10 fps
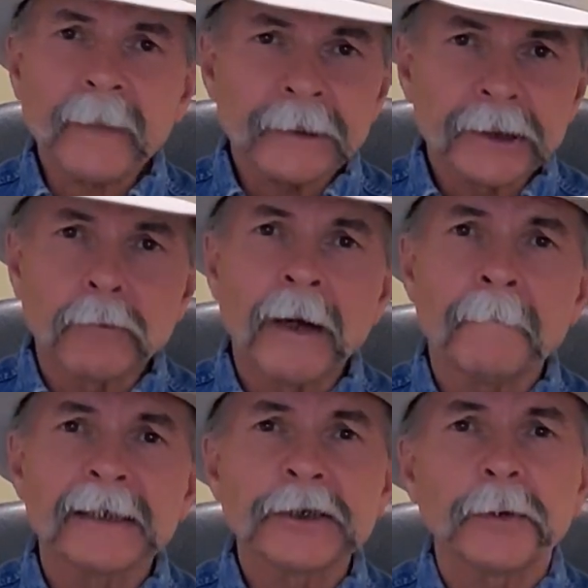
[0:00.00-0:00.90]
So what
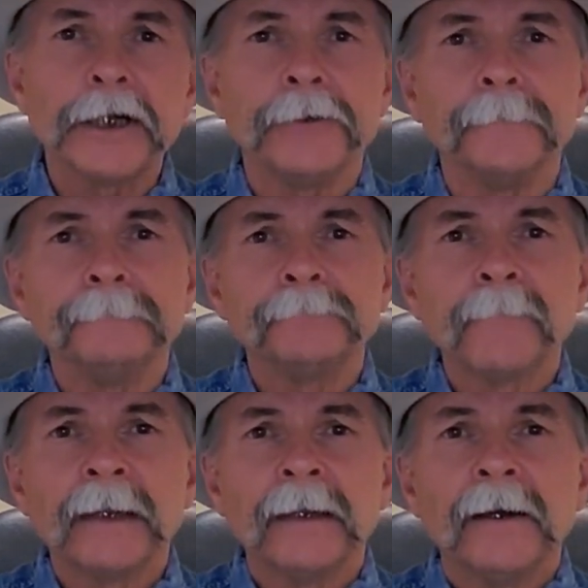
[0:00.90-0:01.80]
must we do?
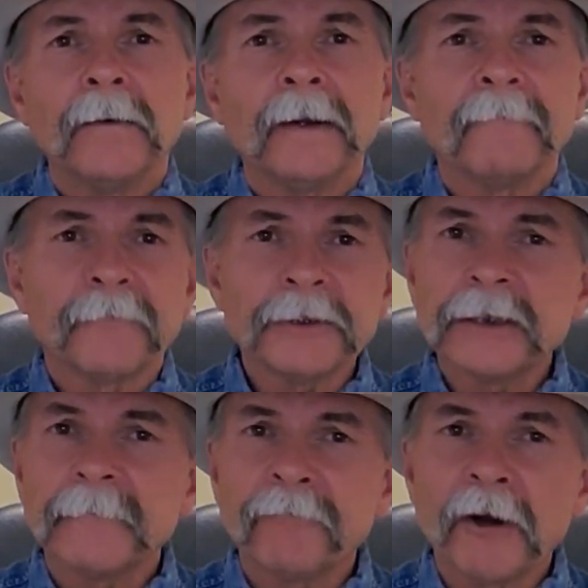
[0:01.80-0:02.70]
Well, first
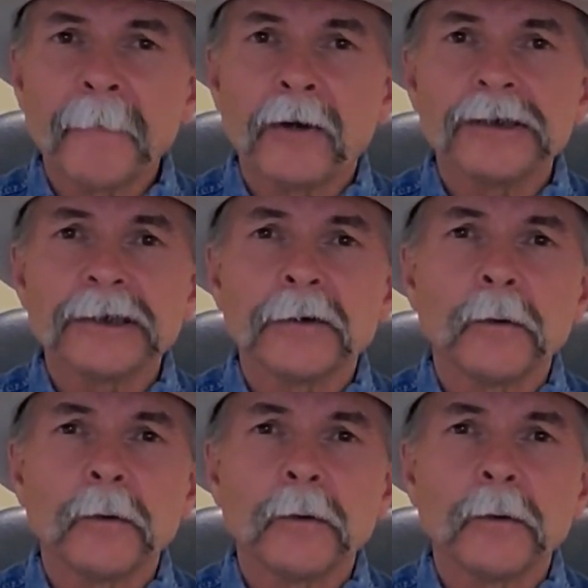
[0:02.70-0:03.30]
and foremost,